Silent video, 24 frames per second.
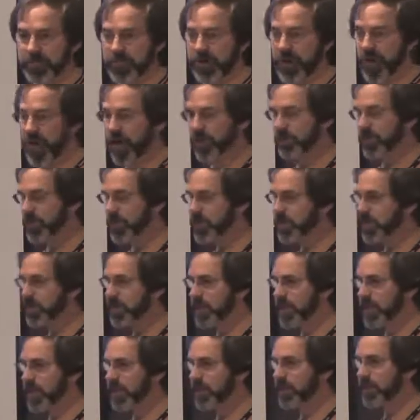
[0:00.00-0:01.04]
office,
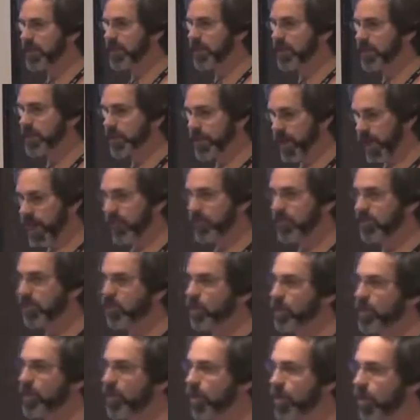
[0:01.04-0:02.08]
then that's
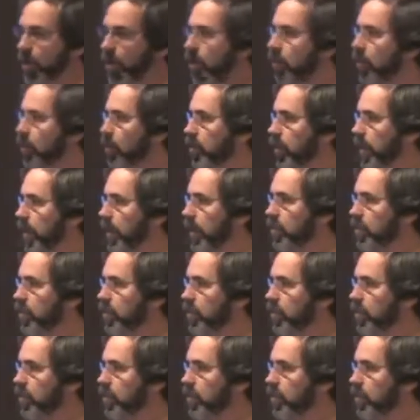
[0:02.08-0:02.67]
what the goal would be,